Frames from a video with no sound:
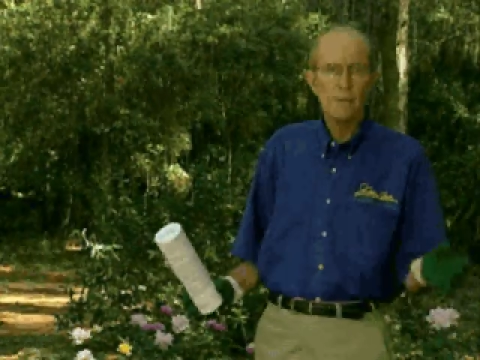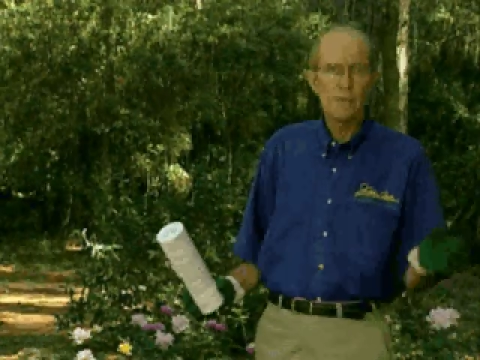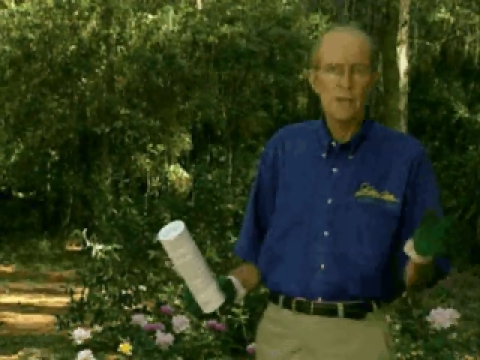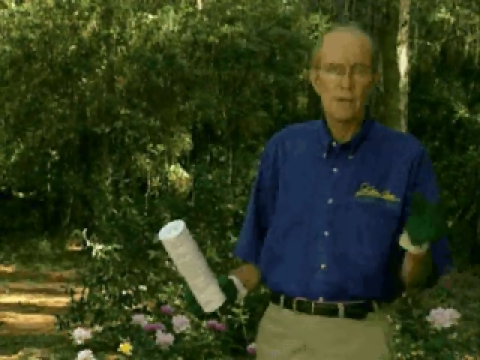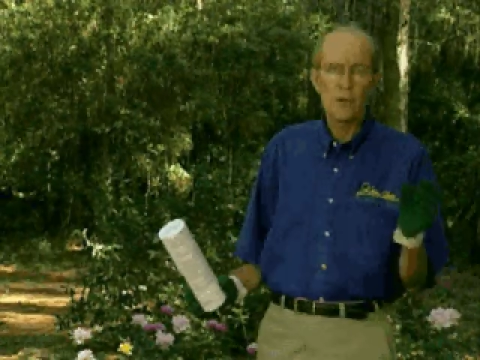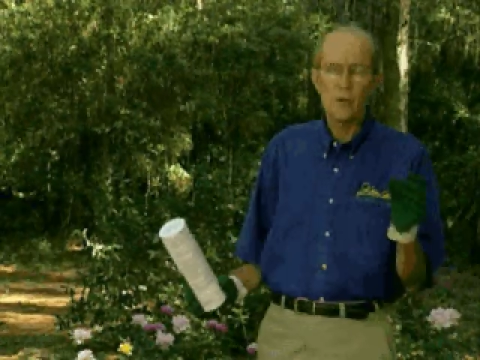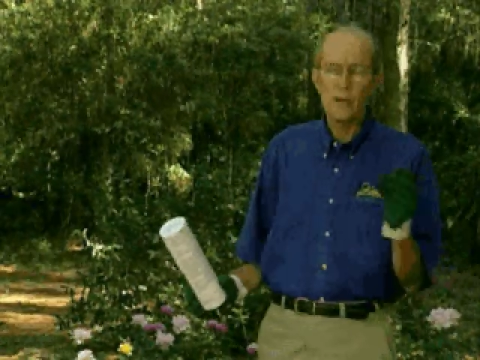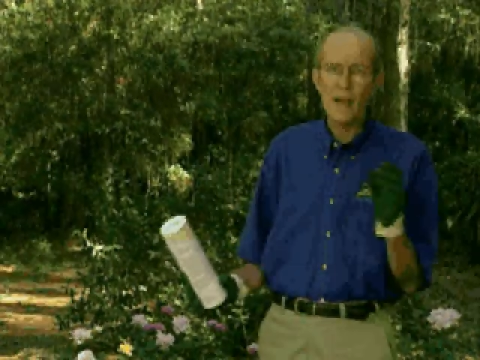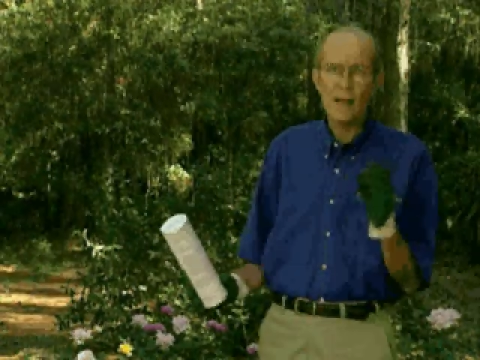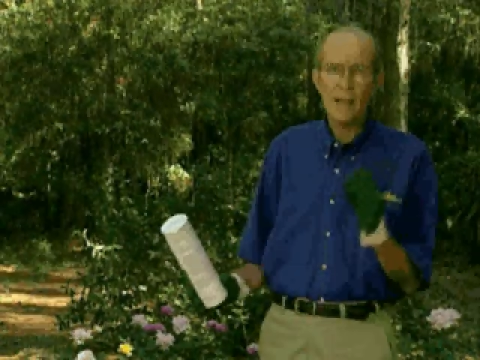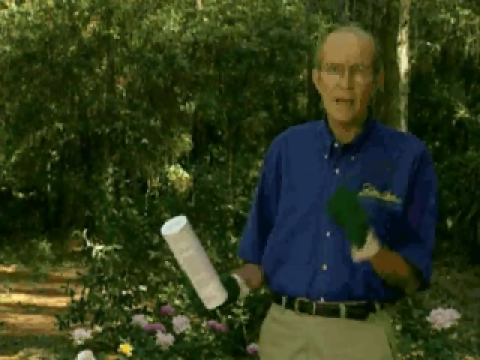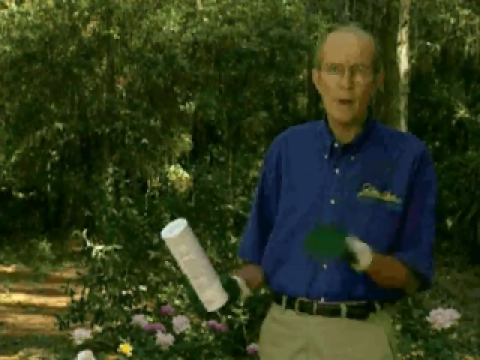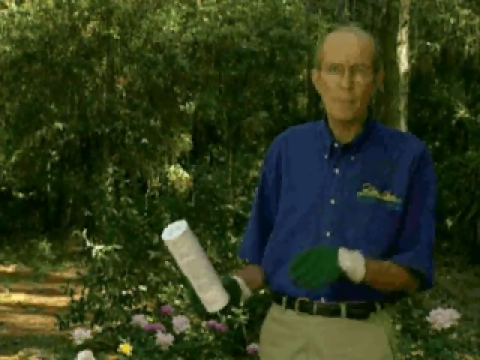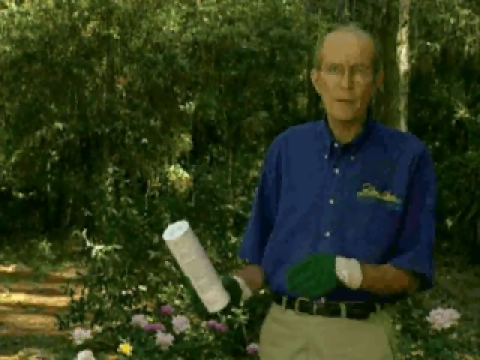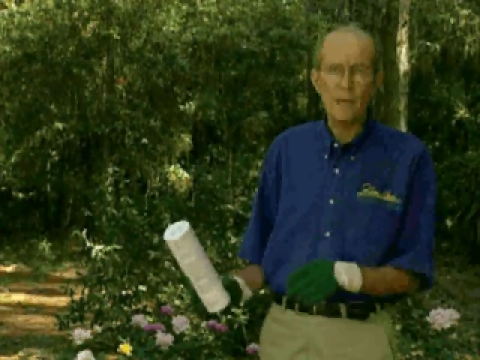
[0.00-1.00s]
then you're not
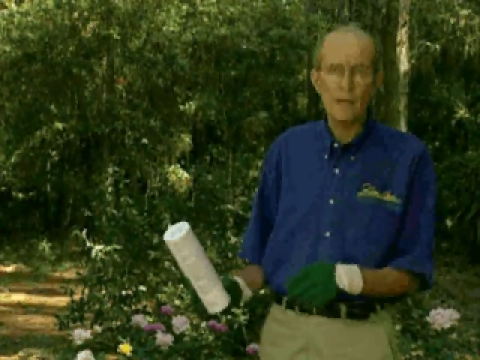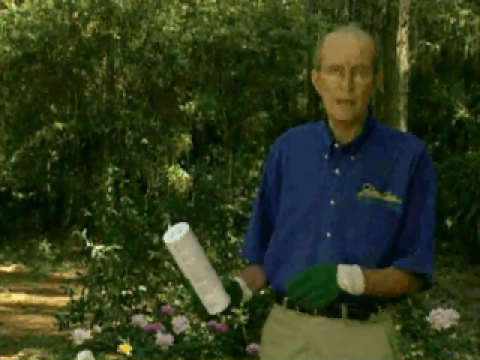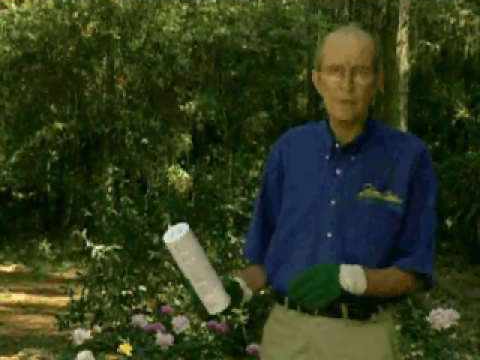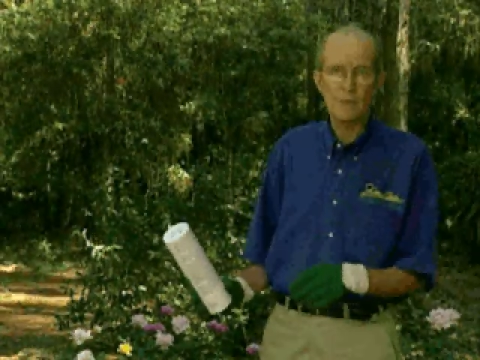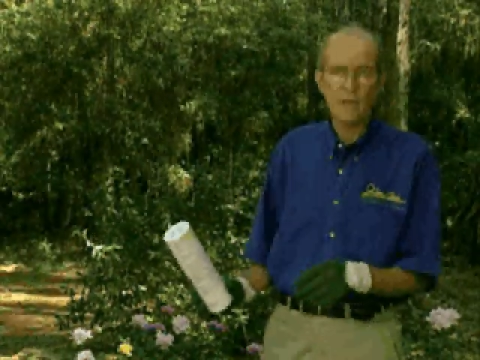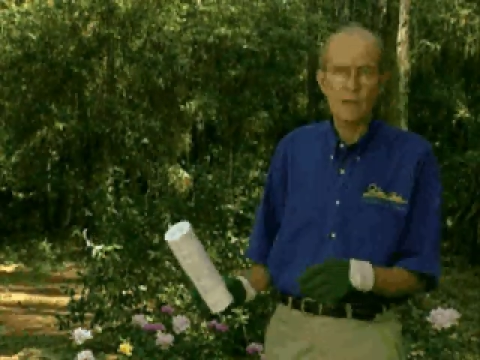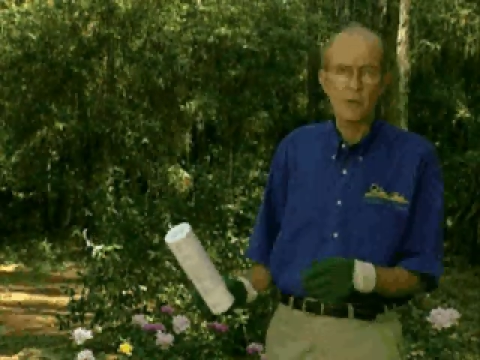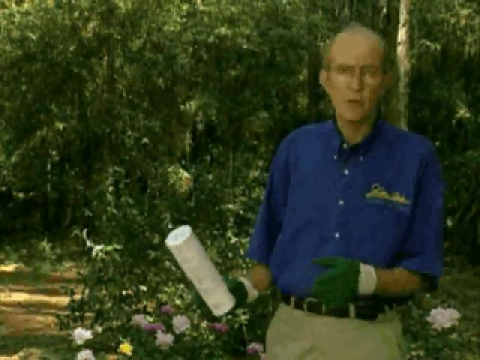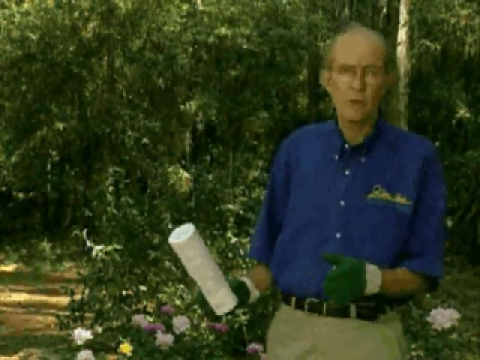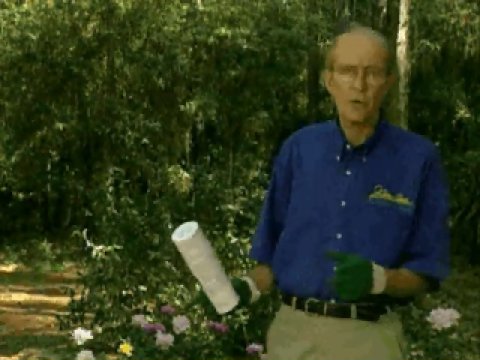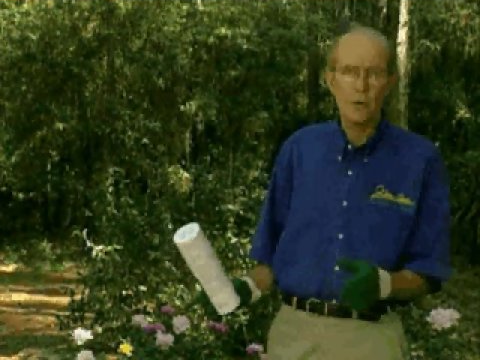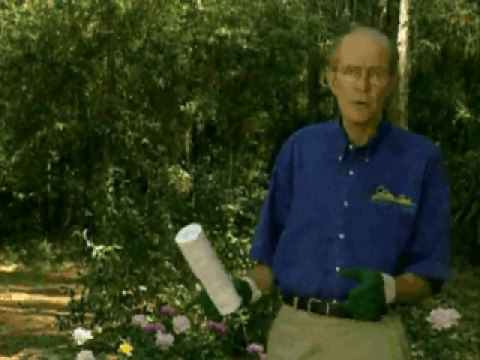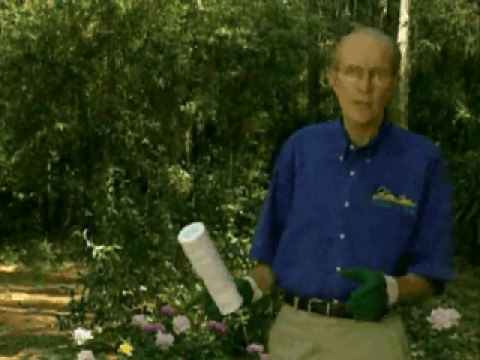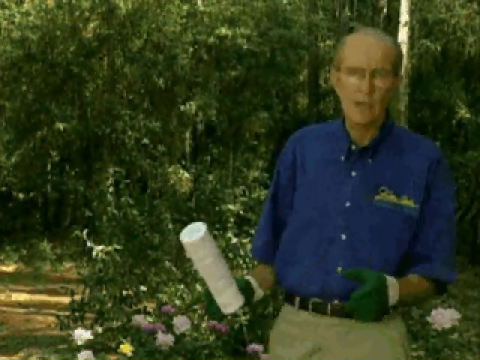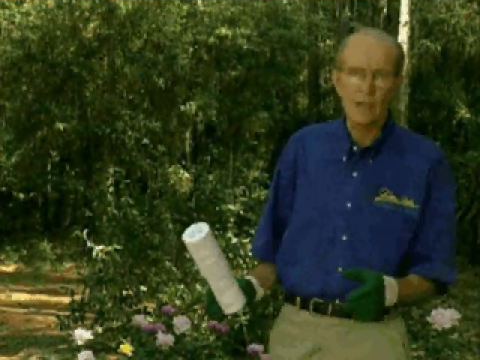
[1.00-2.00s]
helping anything, you're
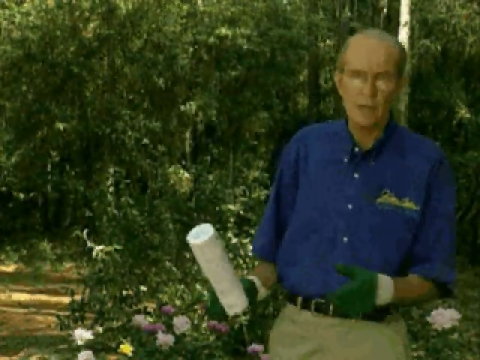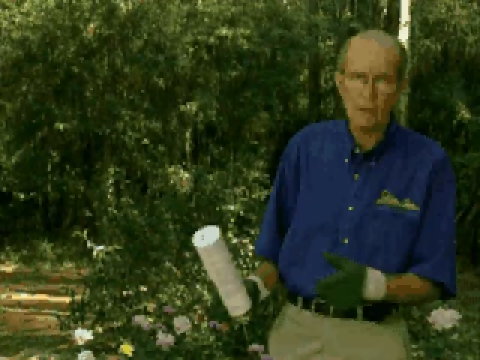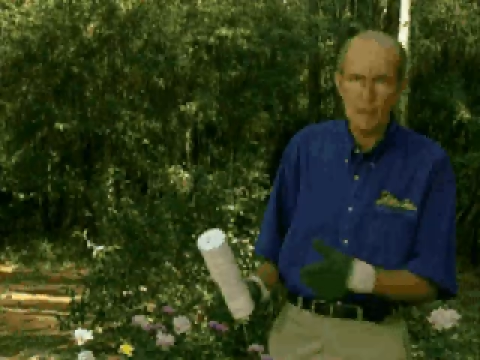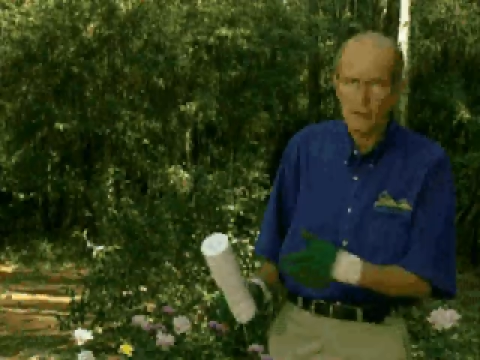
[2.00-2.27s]
hurting